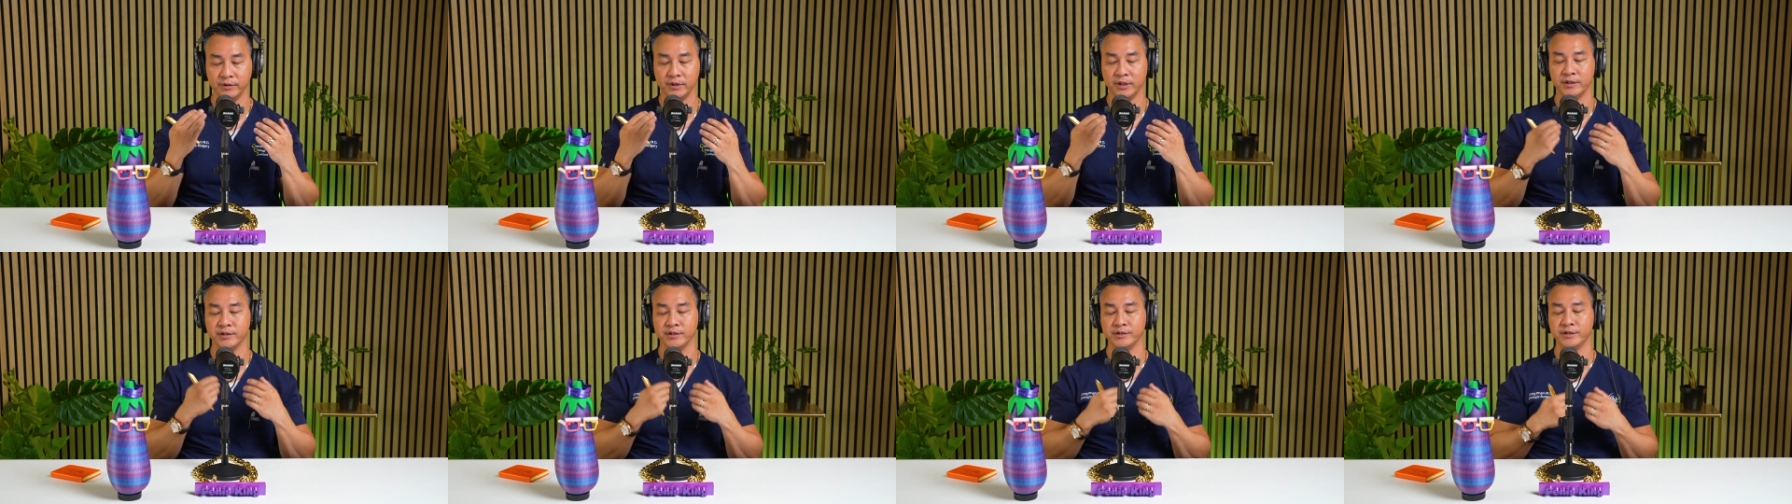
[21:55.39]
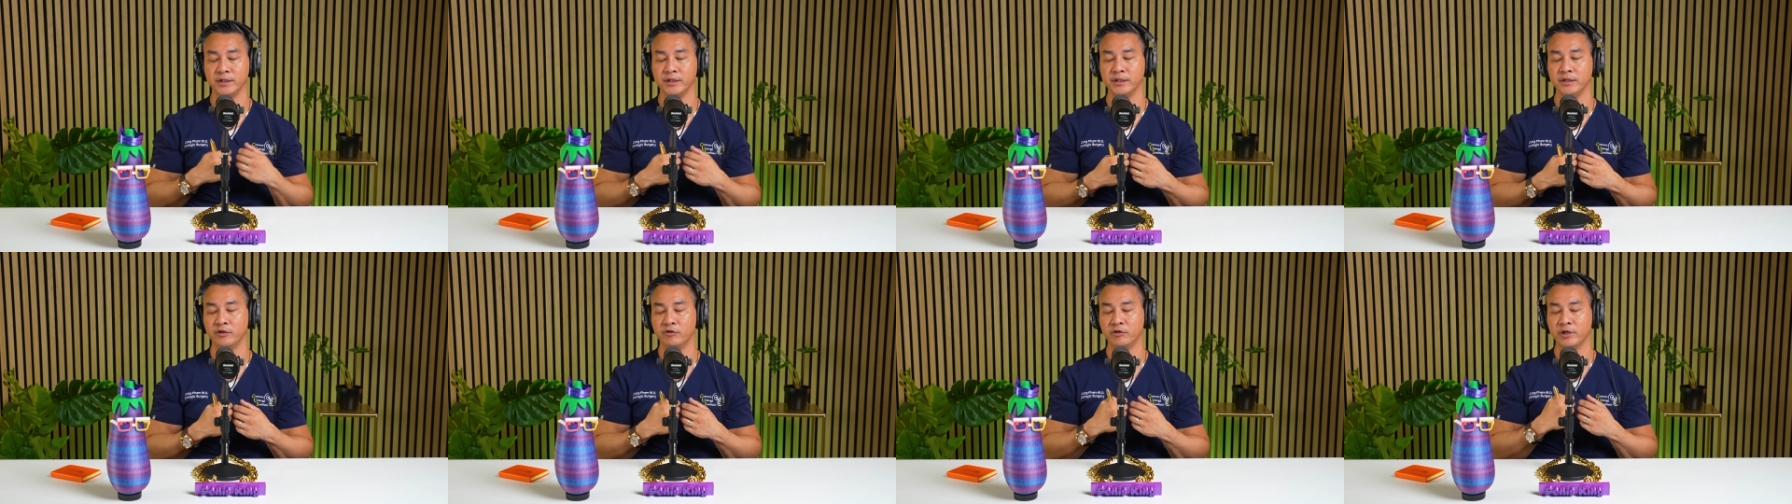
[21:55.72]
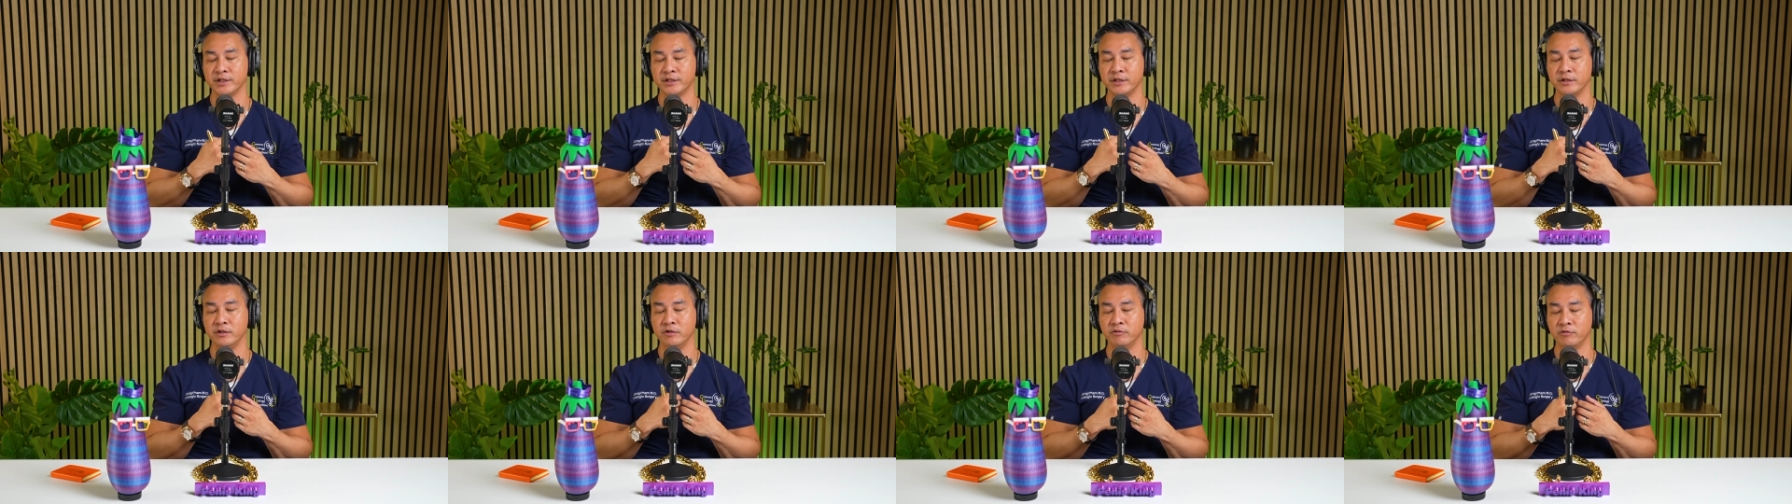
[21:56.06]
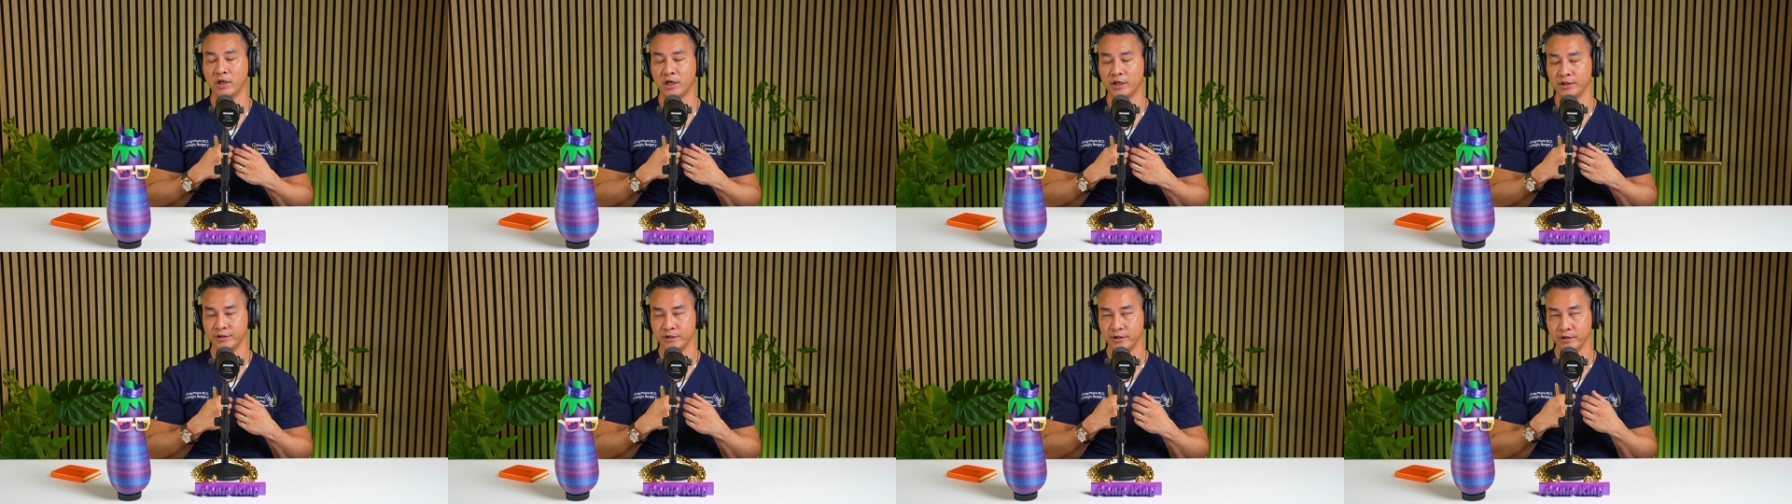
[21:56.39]
There's a Crescent
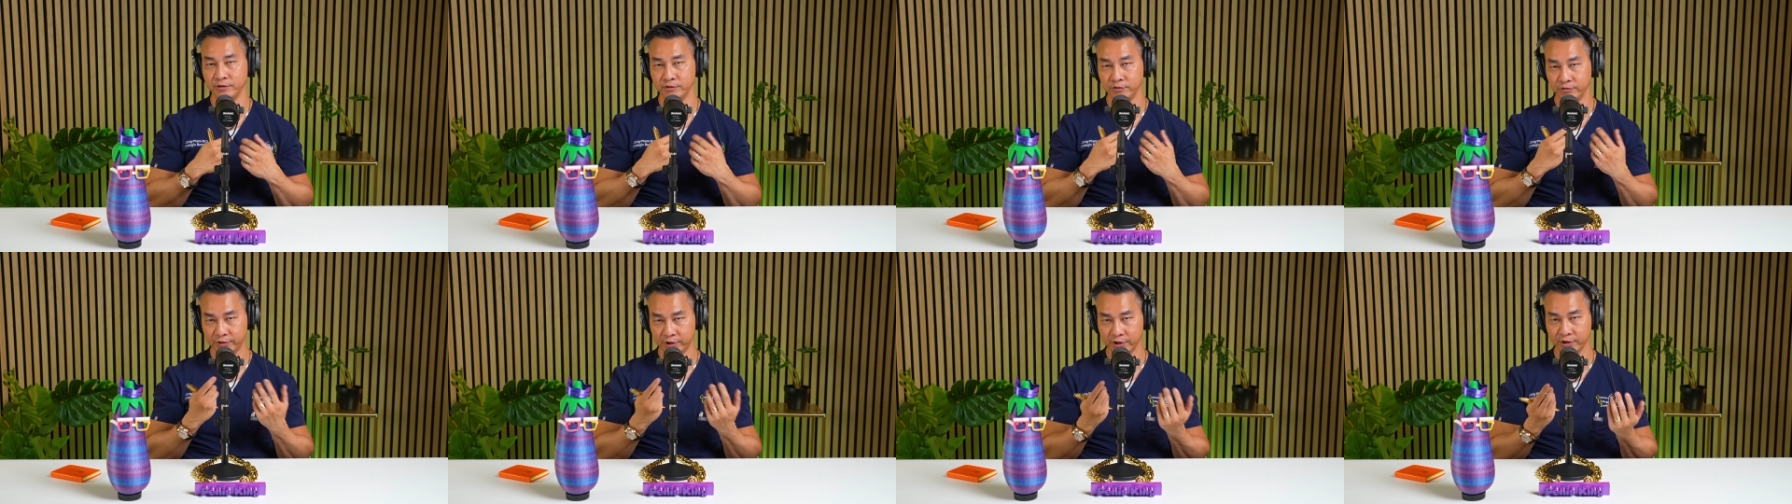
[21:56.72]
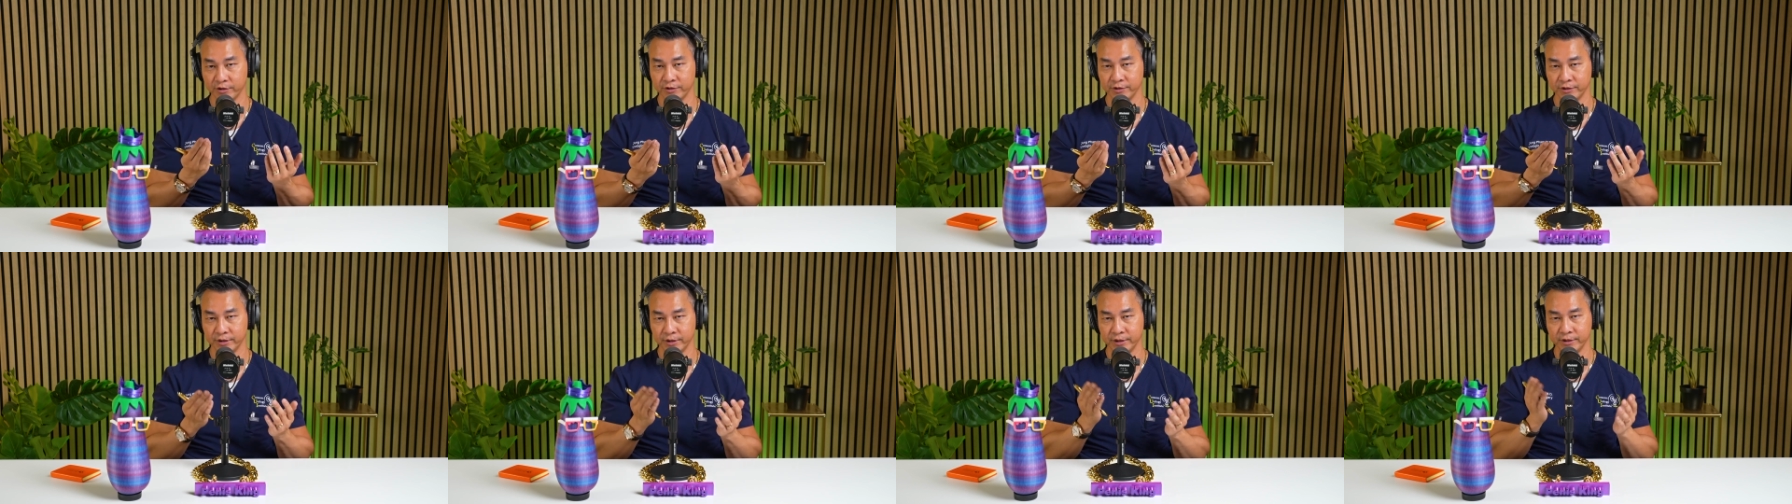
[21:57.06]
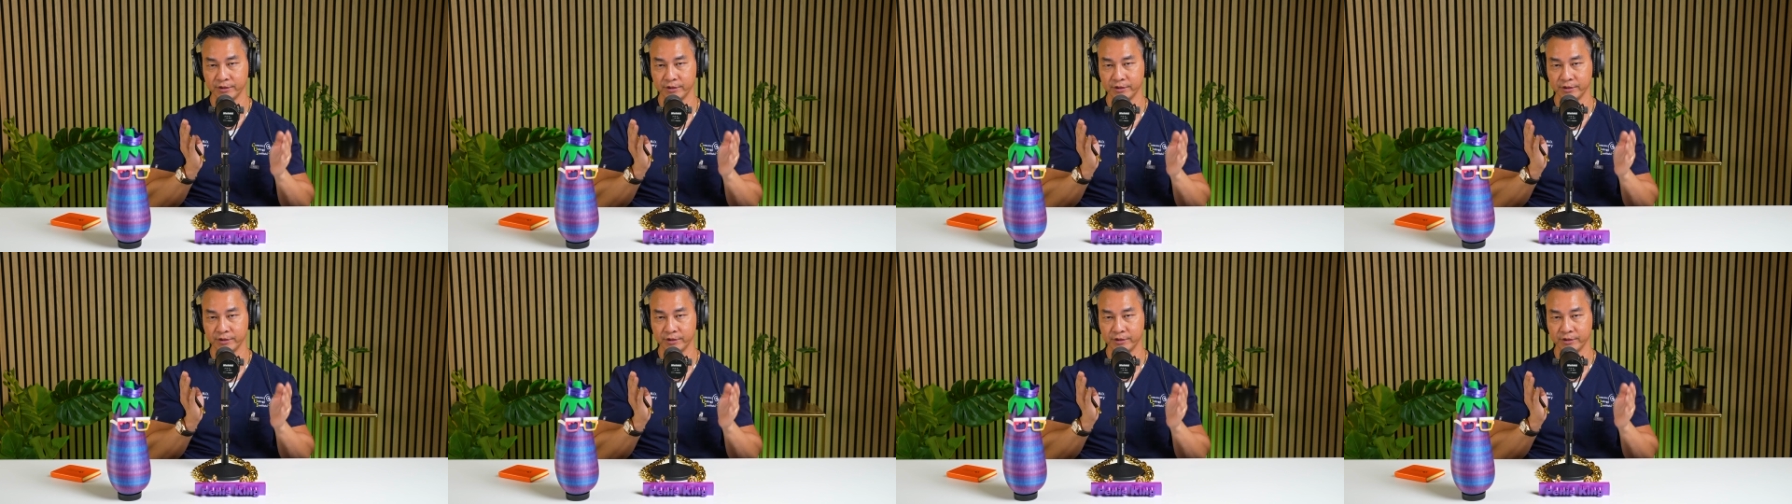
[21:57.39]
Urology in New Jersey,